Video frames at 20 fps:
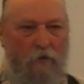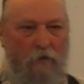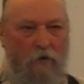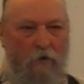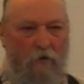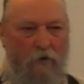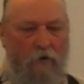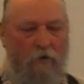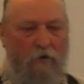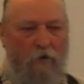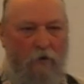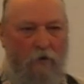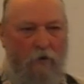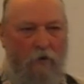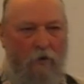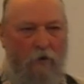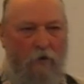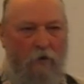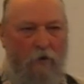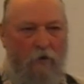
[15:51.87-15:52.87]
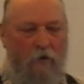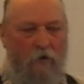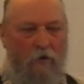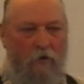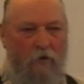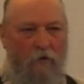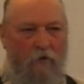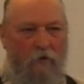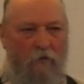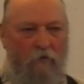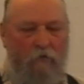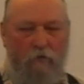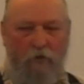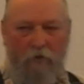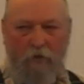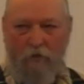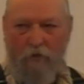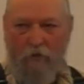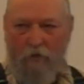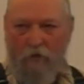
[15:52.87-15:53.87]
1990,
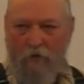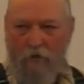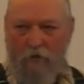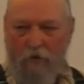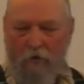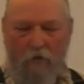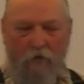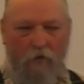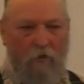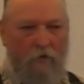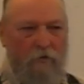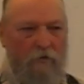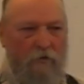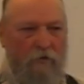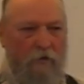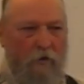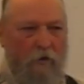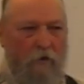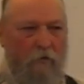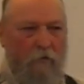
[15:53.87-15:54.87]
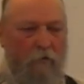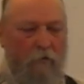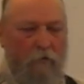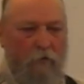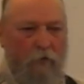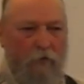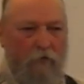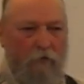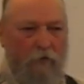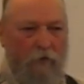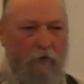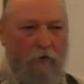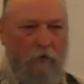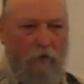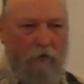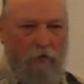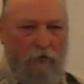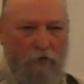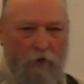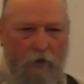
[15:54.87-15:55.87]
Vicki and I and our, Sarah moved to
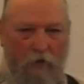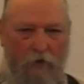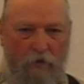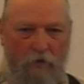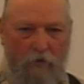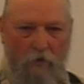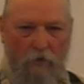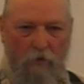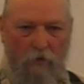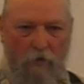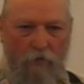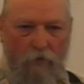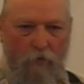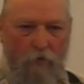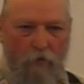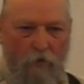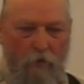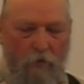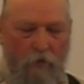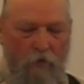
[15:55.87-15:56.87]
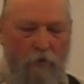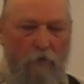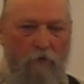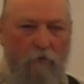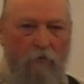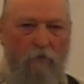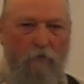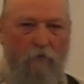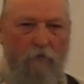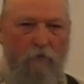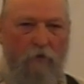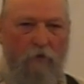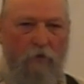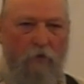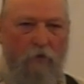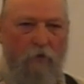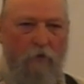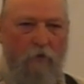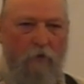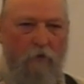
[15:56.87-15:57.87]
Jennings Lodge, Oregon,
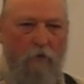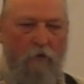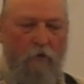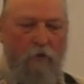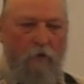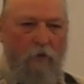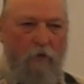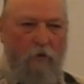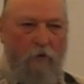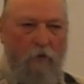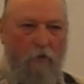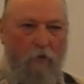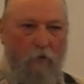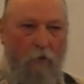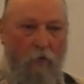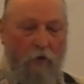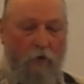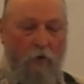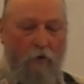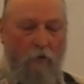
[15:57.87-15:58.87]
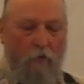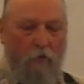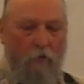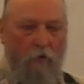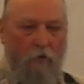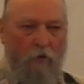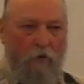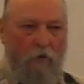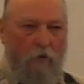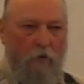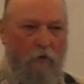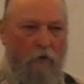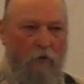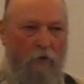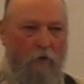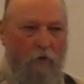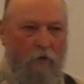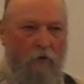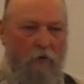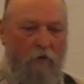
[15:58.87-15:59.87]
to where I enrolled in
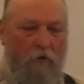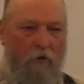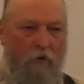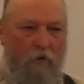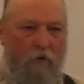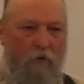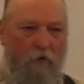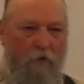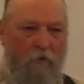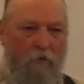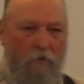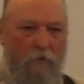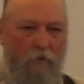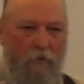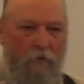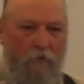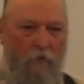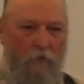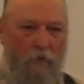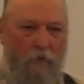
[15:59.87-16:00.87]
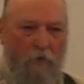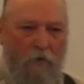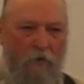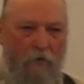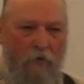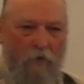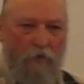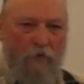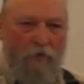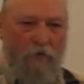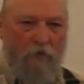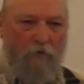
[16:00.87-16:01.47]
uh, Western